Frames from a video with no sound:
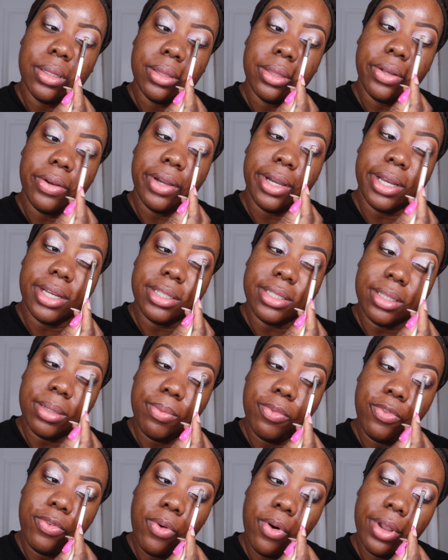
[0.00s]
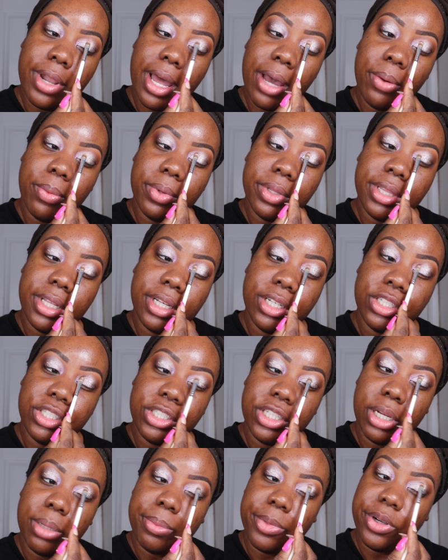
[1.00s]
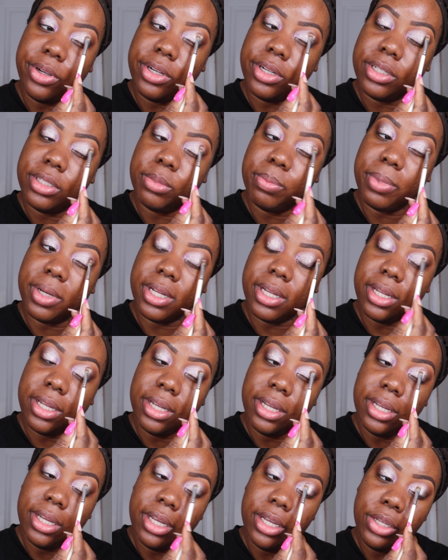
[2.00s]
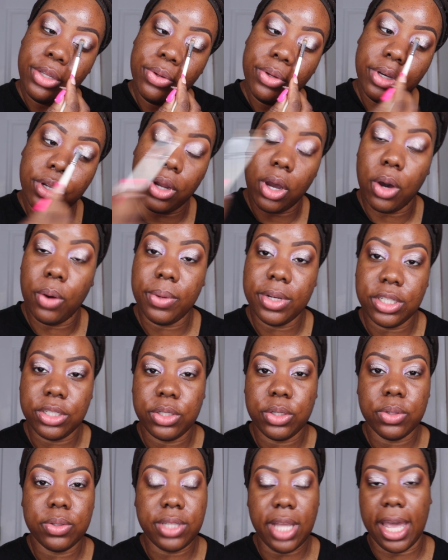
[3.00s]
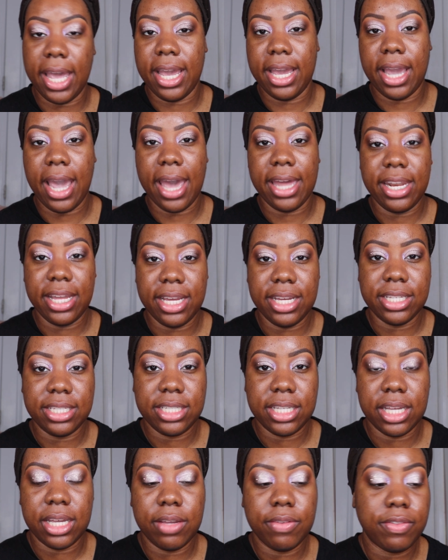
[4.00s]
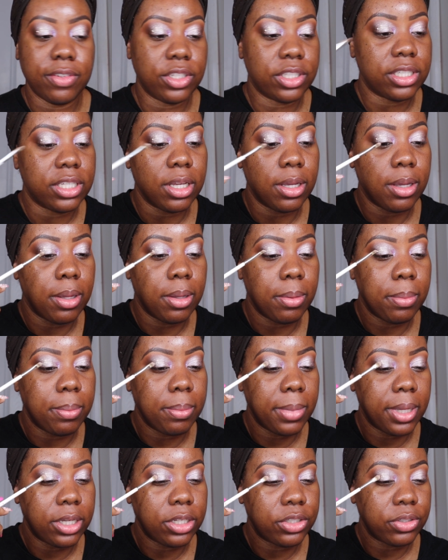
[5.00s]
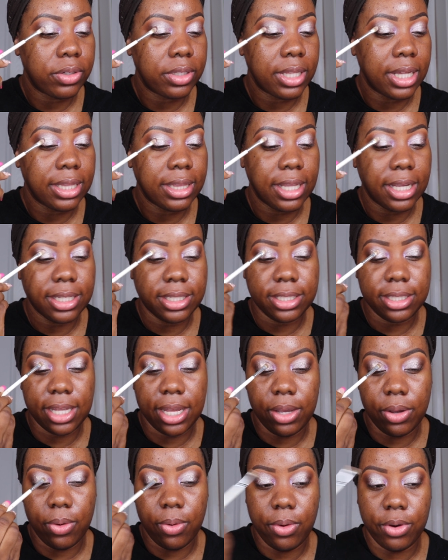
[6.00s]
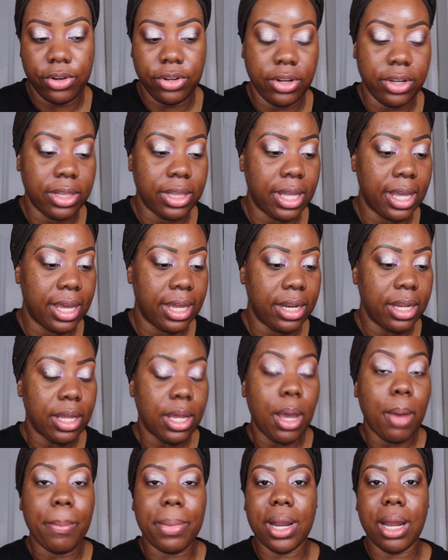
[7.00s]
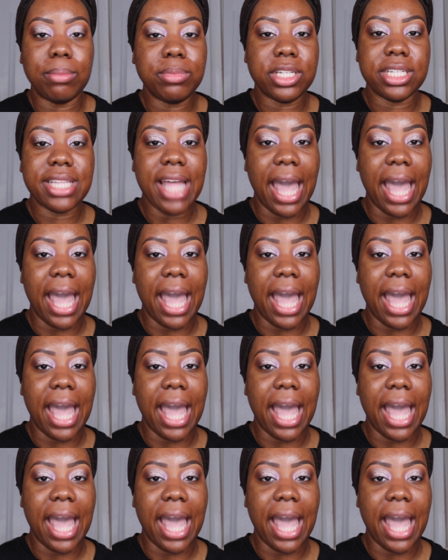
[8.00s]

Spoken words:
There is some fallout with these shimmers, but you could always use a adhesive to make sure that they stay on your lid, but I'm just